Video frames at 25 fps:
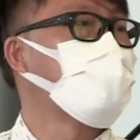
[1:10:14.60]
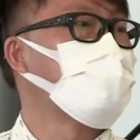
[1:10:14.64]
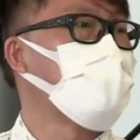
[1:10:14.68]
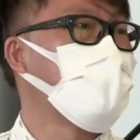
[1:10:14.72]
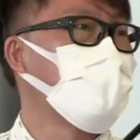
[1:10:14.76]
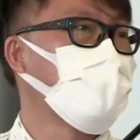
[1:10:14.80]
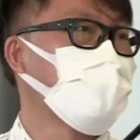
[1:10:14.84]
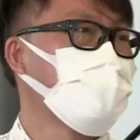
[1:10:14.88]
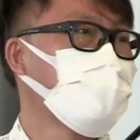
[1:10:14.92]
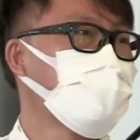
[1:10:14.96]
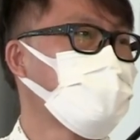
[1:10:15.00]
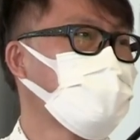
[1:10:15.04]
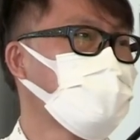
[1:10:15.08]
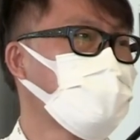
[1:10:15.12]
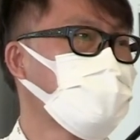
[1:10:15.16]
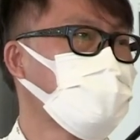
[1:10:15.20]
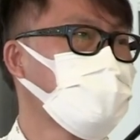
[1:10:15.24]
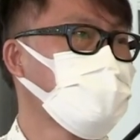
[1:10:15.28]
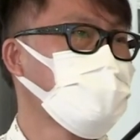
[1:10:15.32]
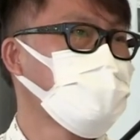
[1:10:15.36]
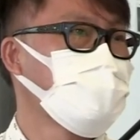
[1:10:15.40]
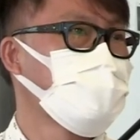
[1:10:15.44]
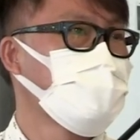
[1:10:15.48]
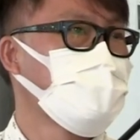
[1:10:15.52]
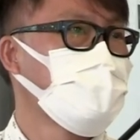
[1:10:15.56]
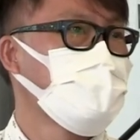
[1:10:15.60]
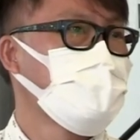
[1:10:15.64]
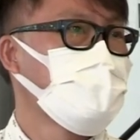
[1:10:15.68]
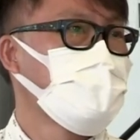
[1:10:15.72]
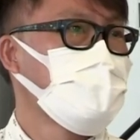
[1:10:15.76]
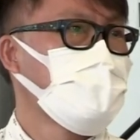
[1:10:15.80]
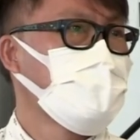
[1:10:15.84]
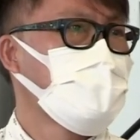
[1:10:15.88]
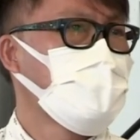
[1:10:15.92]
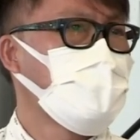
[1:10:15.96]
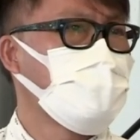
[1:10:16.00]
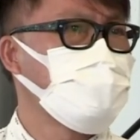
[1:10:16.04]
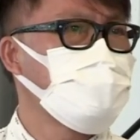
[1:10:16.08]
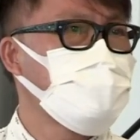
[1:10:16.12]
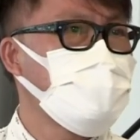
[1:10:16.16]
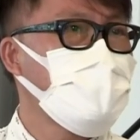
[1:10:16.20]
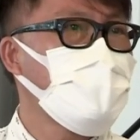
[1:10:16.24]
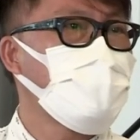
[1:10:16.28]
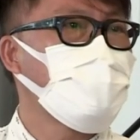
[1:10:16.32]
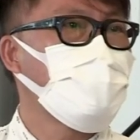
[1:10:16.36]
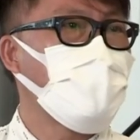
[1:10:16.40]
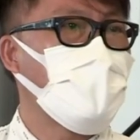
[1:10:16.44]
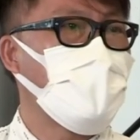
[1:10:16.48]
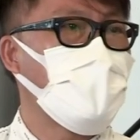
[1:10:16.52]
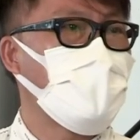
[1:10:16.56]
I would call them uh,
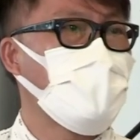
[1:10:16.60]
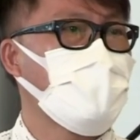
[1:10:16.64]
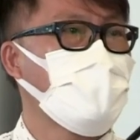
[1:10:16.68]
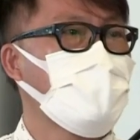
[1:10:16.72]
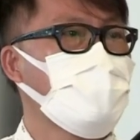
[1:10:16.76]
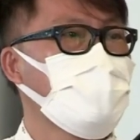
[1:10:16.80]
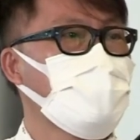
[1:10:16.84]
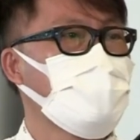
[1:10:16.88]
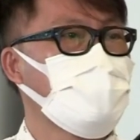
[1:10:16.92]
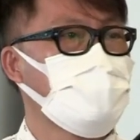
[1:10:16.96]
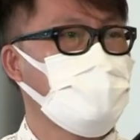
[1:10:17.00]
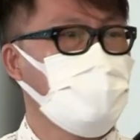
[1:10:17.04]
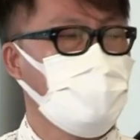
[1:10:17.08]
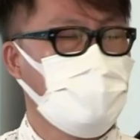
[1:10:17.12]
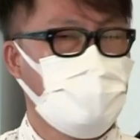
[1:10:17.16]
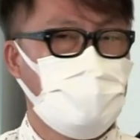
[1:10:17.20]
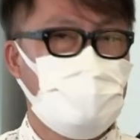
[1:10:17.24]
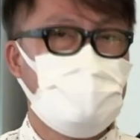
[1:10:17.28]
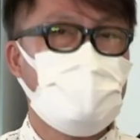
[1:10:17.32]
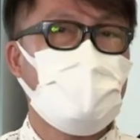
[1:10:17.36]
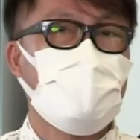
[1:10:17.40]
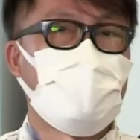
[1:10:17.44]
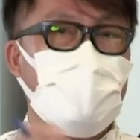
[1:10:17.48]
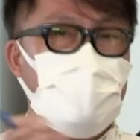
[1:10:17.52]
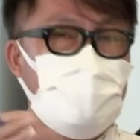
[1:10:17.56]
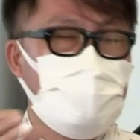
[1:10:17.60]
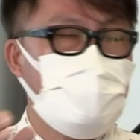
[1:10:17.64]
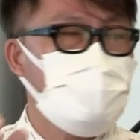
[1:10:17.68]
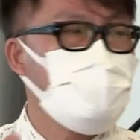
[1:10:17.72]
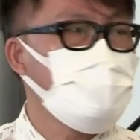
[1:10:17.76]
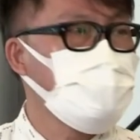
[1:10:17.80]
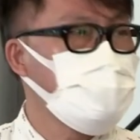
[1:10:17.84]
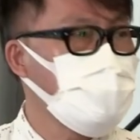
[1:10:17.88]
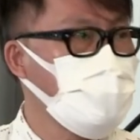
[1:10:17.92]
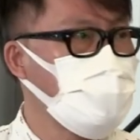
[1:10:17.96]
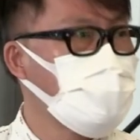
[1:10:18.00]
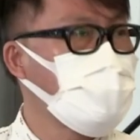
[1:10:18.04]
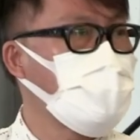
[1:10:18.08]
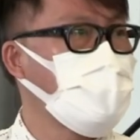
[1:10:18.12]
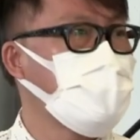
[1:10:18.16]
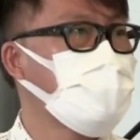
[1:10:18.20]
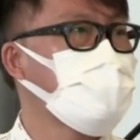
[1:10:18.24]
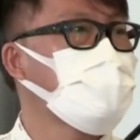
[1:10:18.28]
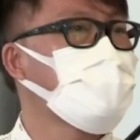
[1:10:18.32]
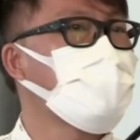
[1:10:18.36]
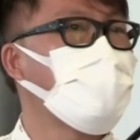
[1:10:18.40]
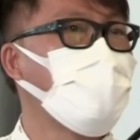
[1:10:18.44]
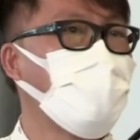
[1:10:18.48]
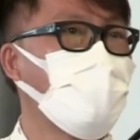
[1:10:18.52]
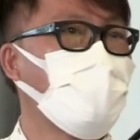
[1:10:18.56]
socially uh,
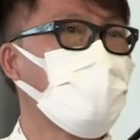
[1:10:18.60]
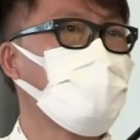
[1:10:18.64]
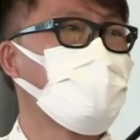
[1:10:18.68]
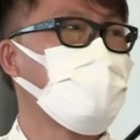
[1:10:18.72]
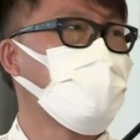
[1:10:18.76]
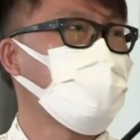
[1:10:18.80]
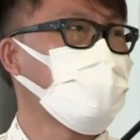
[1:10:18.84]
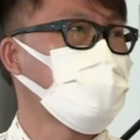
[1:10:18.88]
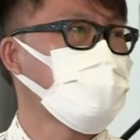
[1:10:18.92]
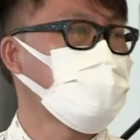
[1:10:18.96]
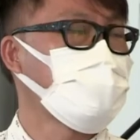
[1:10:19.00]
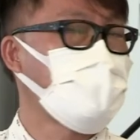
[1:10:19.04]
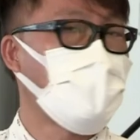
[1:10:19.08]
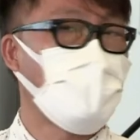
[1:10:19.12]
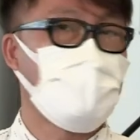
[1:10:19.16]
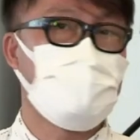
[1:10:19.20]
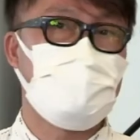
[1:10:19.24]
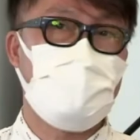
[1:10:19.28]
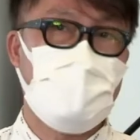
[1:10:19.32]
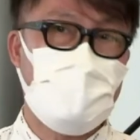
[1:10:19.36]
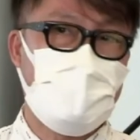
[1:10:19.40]
guided projects.